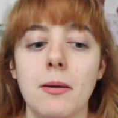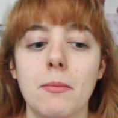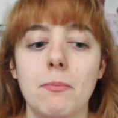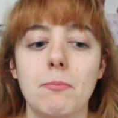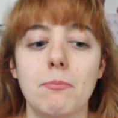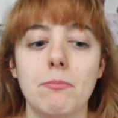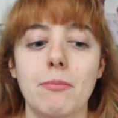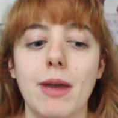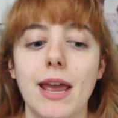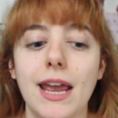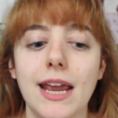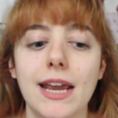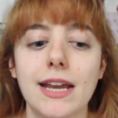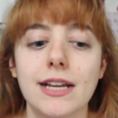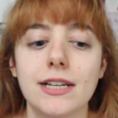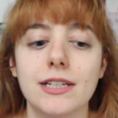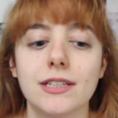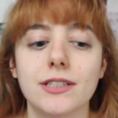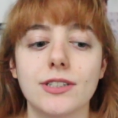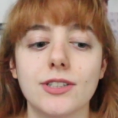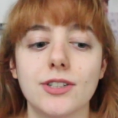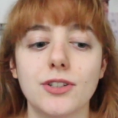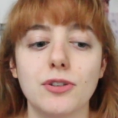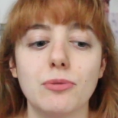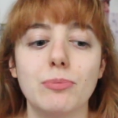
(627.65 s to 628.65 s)

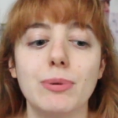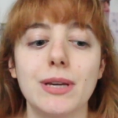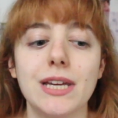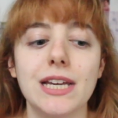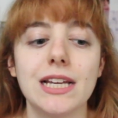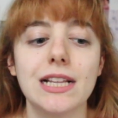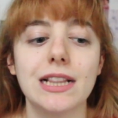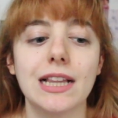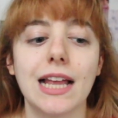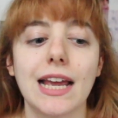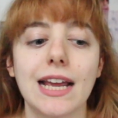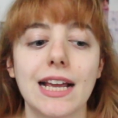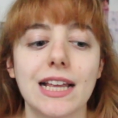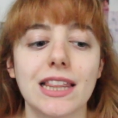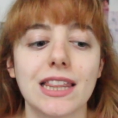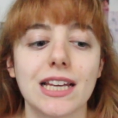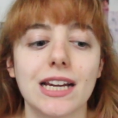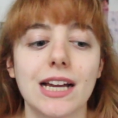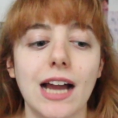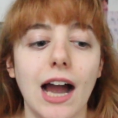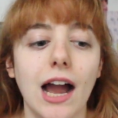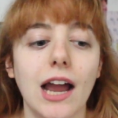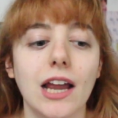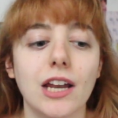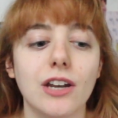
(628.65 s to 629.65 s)
made to be like the
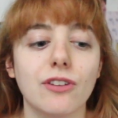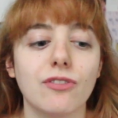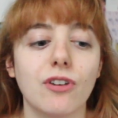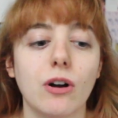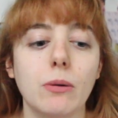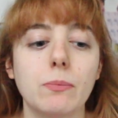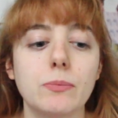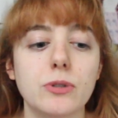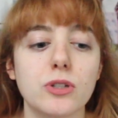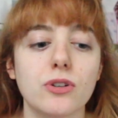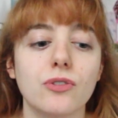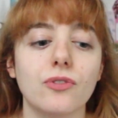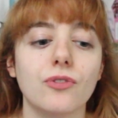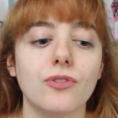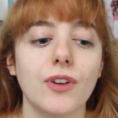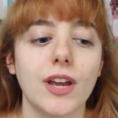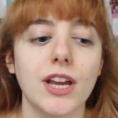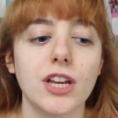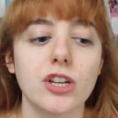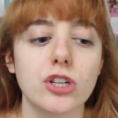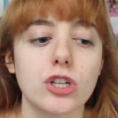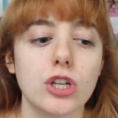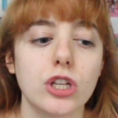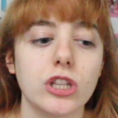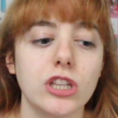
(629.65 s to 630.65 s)
kind of
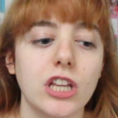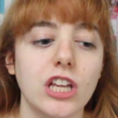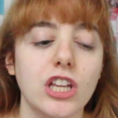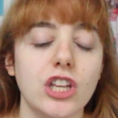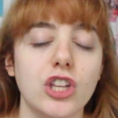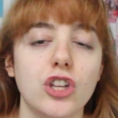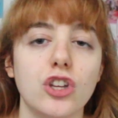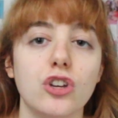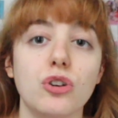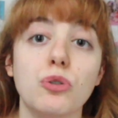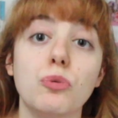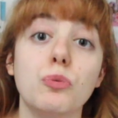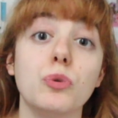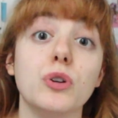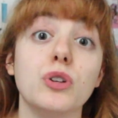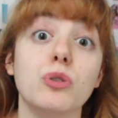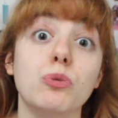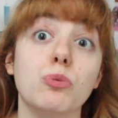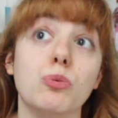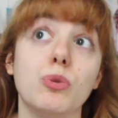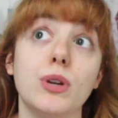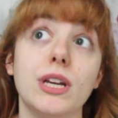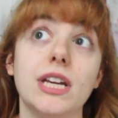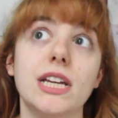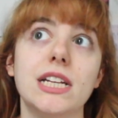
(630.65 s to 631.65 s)
observation that you
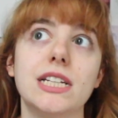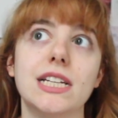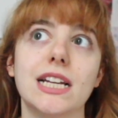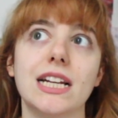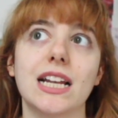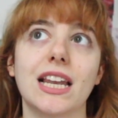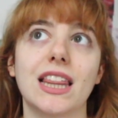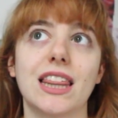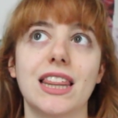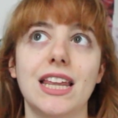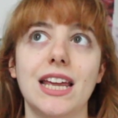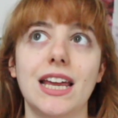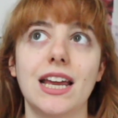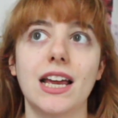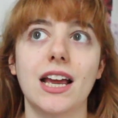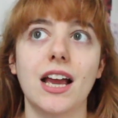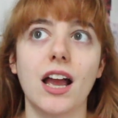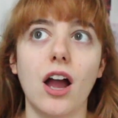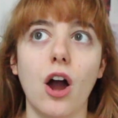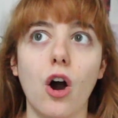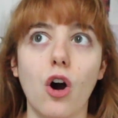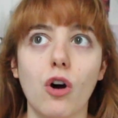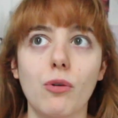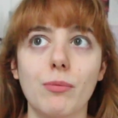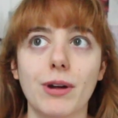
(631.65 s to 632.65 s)
would read and think,
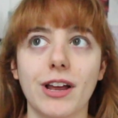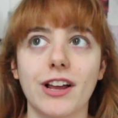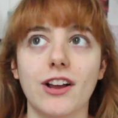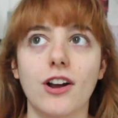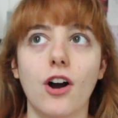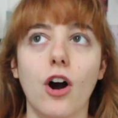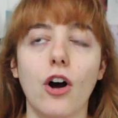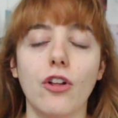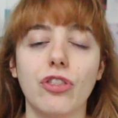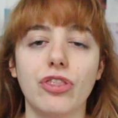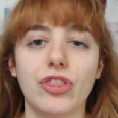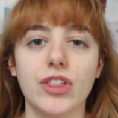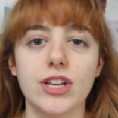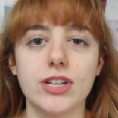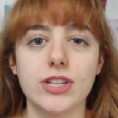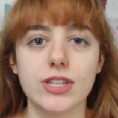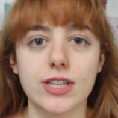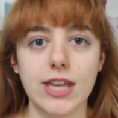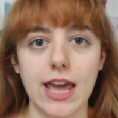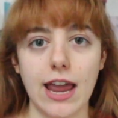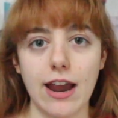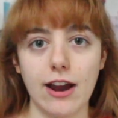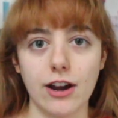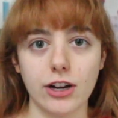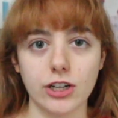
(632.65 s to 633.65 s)
oh my god, this
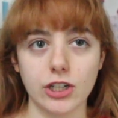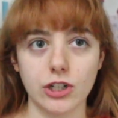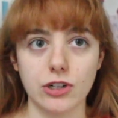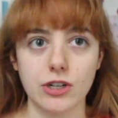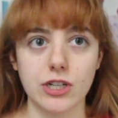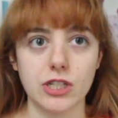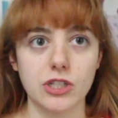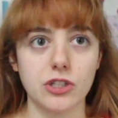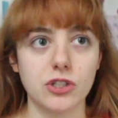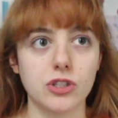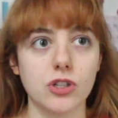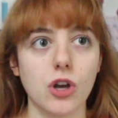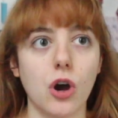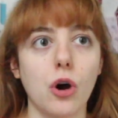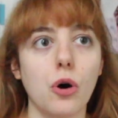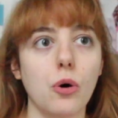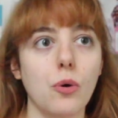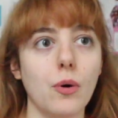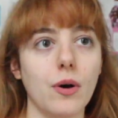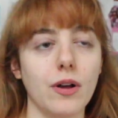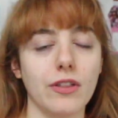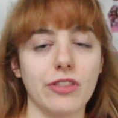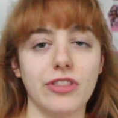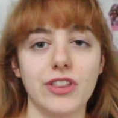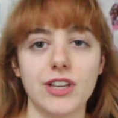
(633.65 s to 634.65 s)
character is
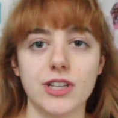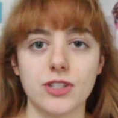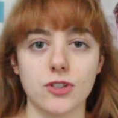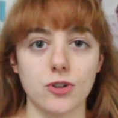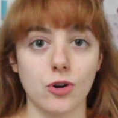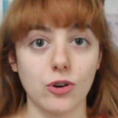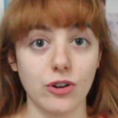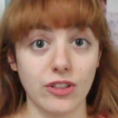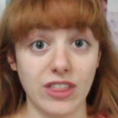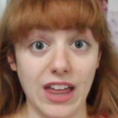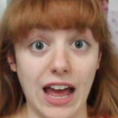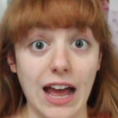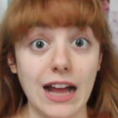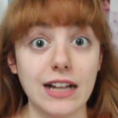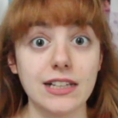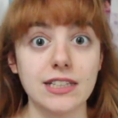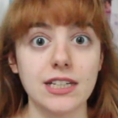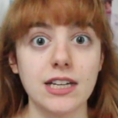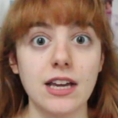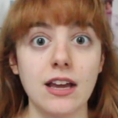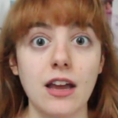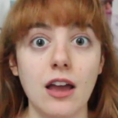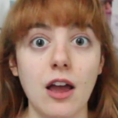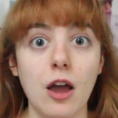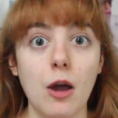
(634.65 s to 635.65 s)
so this or that,
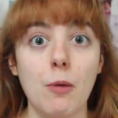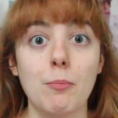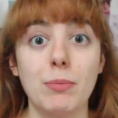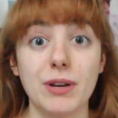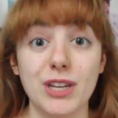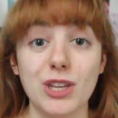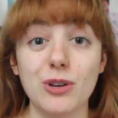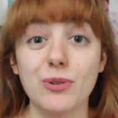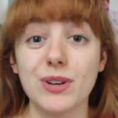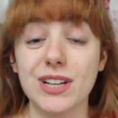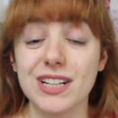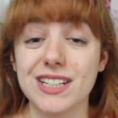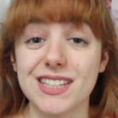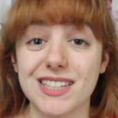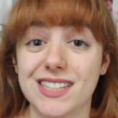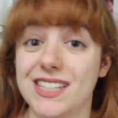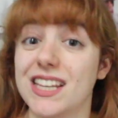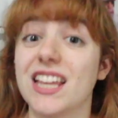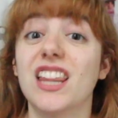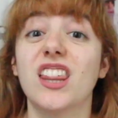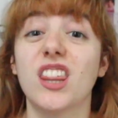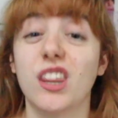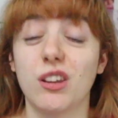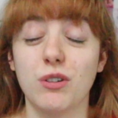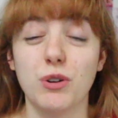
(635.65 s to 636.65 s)
but you can
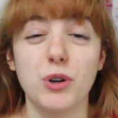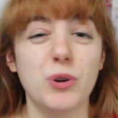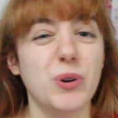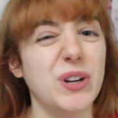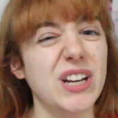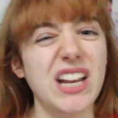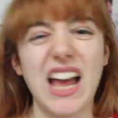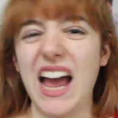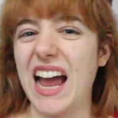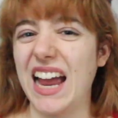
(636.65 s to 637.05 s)
see through it.